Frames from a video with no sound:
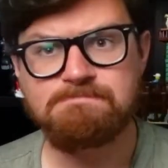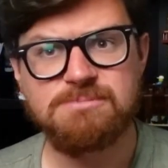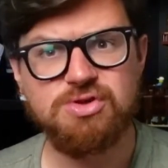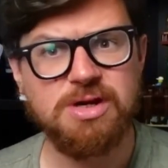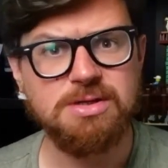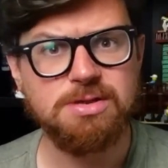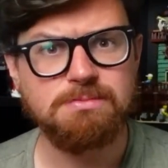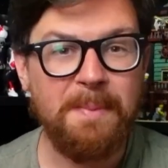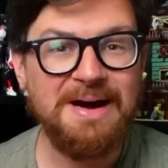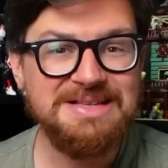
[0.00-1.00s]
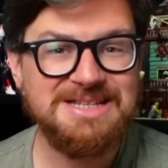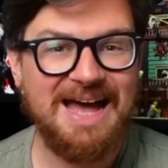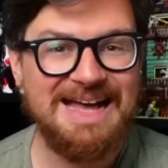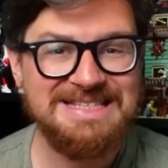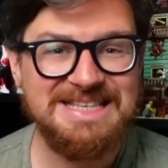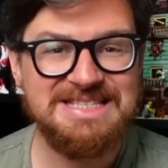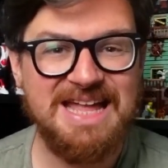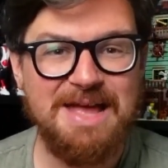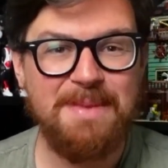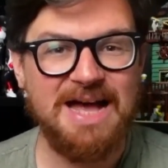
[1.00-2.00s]
Strange. But as this
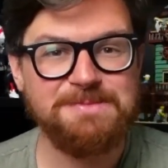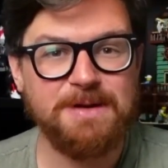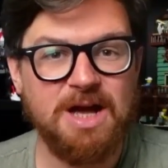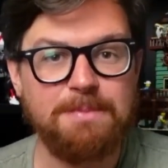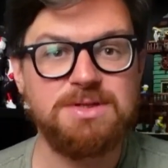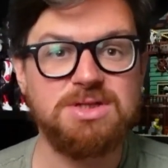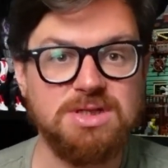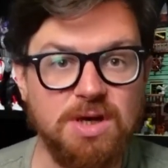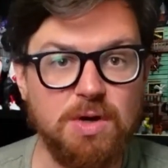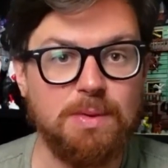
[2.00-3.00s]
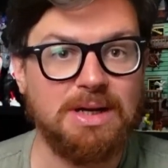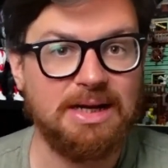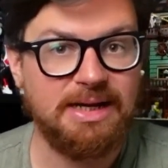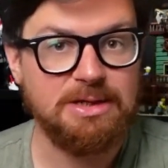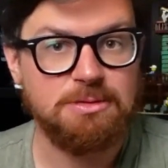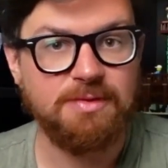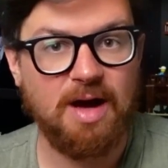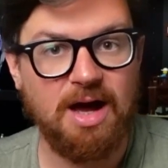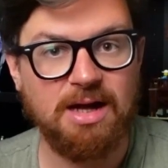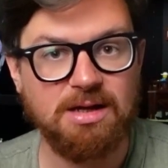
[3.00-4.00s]
name has become so linked with
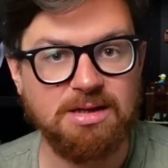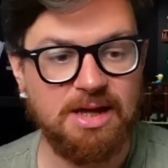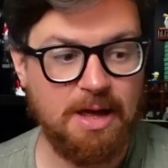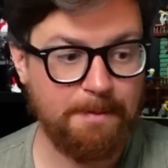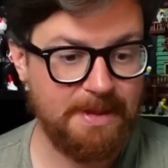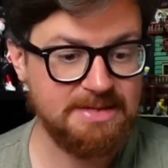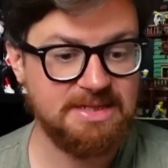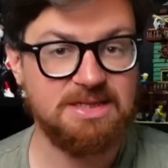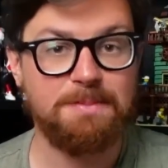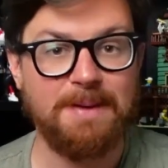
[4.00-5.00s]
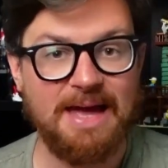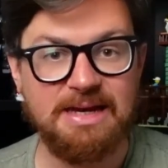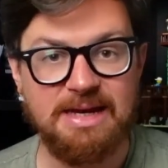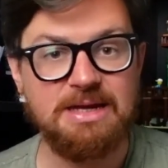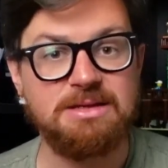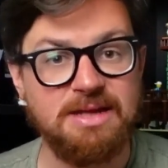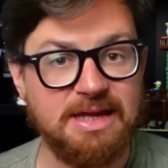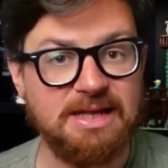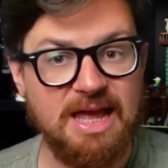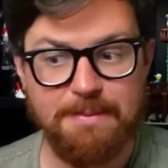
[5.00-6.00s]
Ireland, it appears that the Paddy
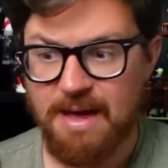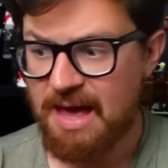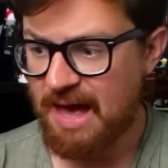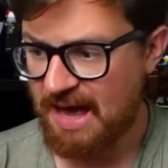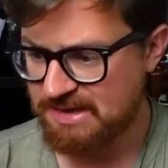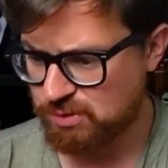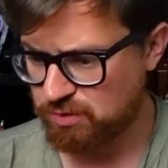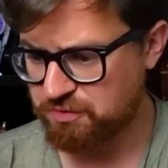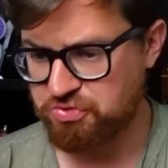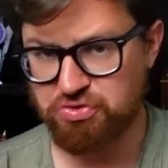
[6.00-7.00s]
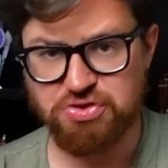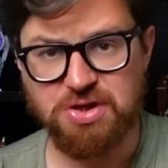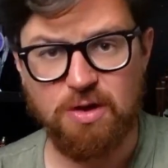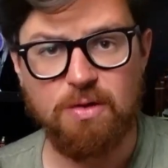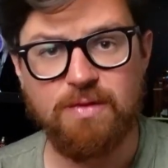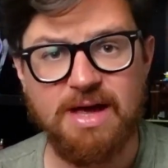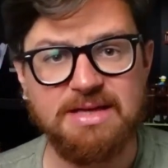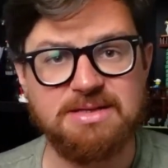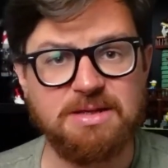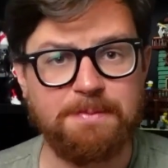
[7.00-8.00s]
nickname has sort of crossed over
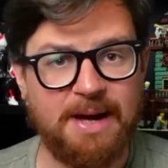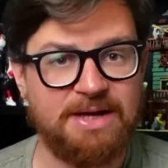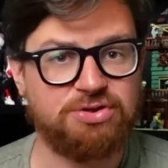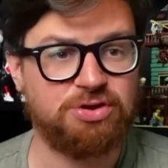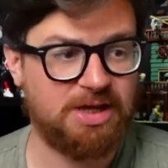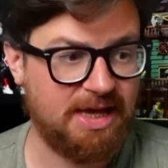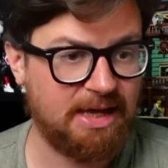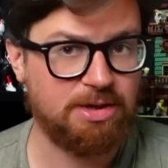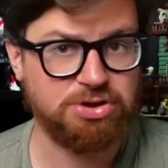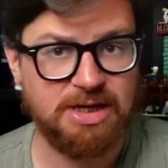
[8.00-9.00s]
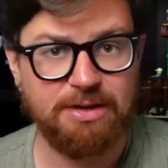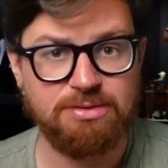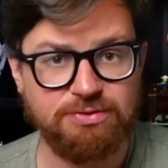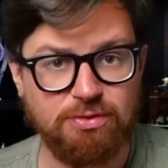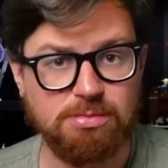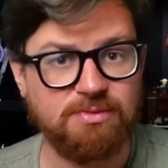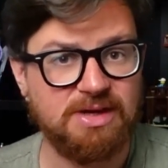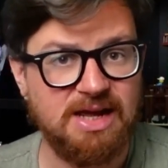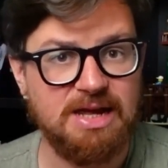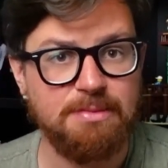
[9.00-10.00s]
into the Patrick English language form of the
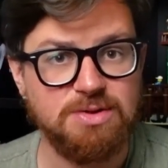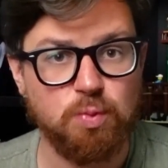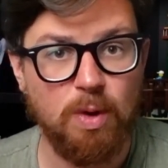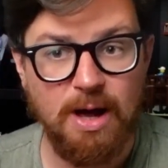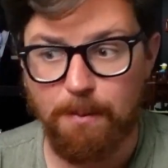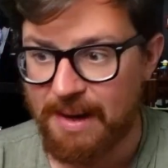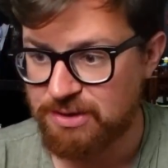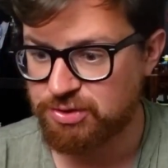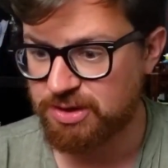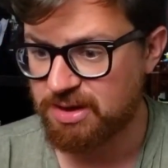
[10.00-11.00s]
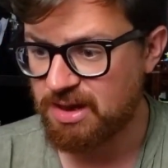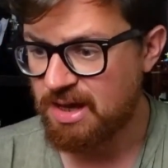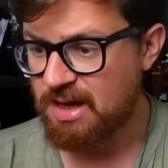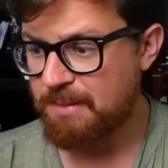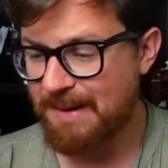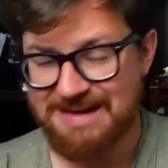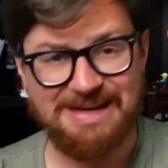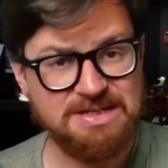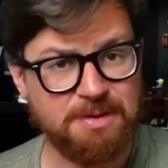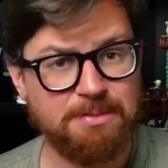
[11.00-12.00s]
name as well. Paddy
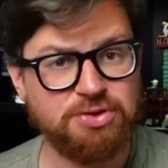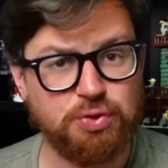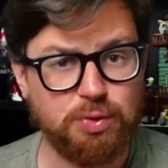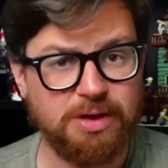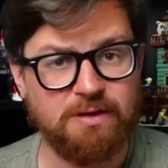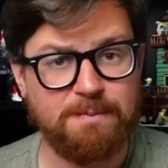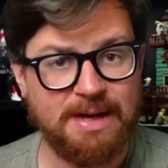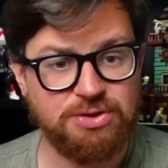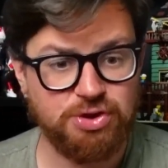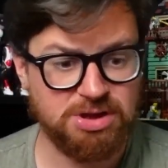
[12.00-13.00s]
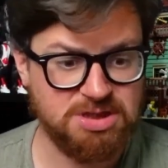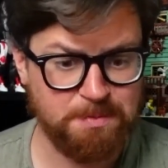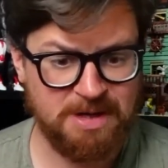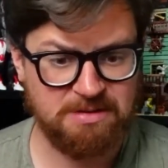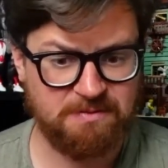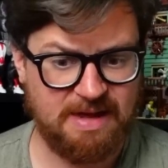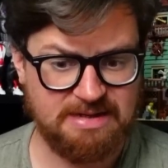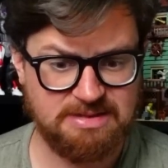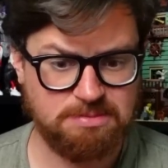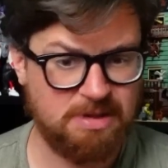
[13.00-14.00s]
has become a shortening of Patrick despite the
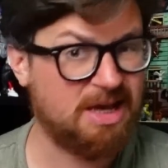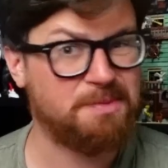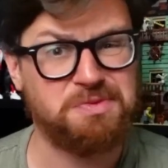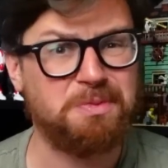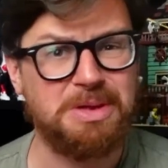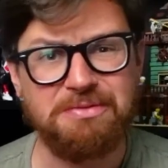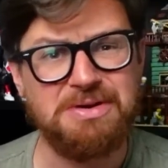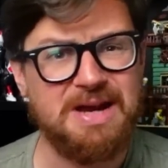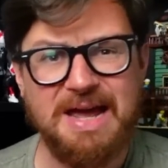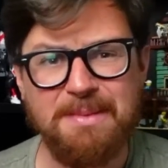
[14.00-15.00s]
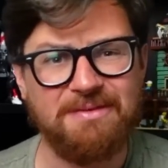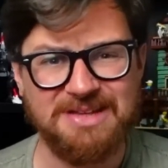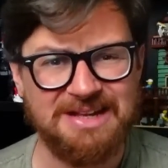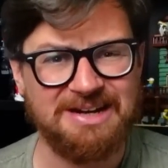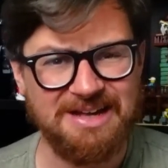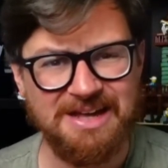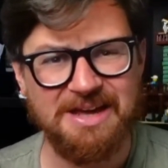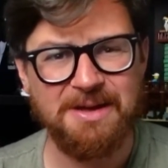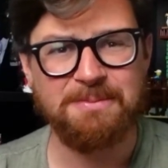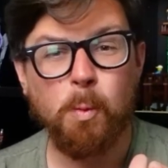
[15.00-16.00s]
fact it comes from a different name
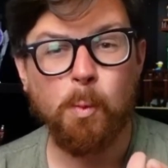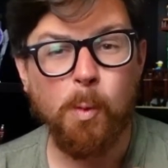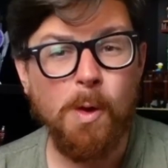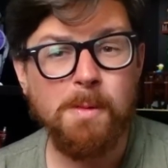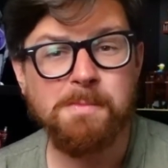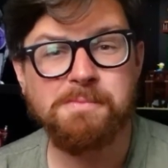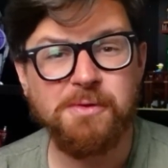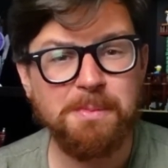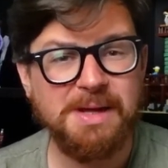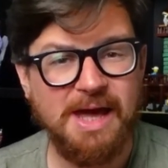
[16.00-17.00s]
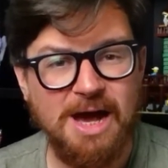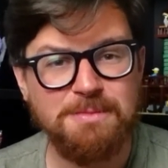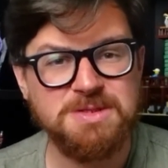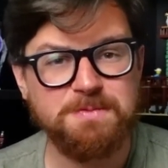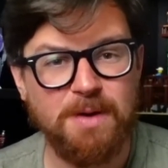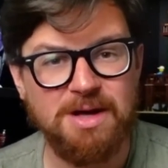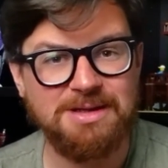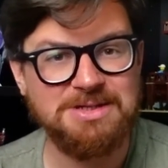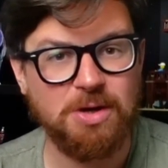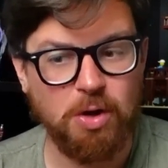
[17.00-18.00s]
evidently. What probably helped spur
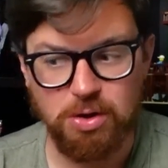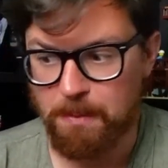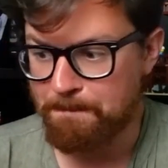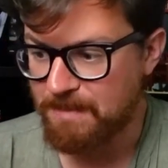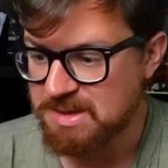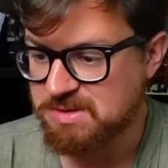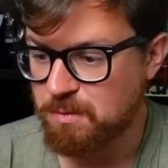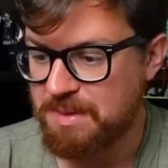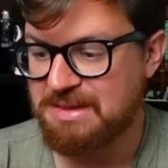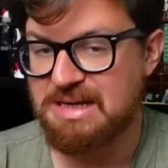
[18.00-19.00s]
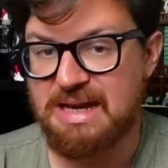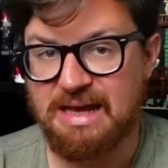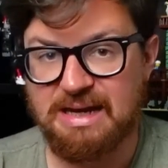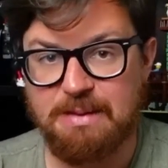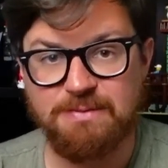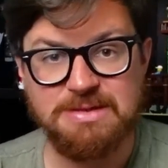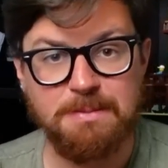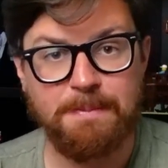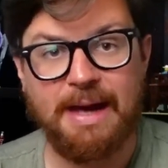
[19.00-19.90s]
this on must have been the nickname for St.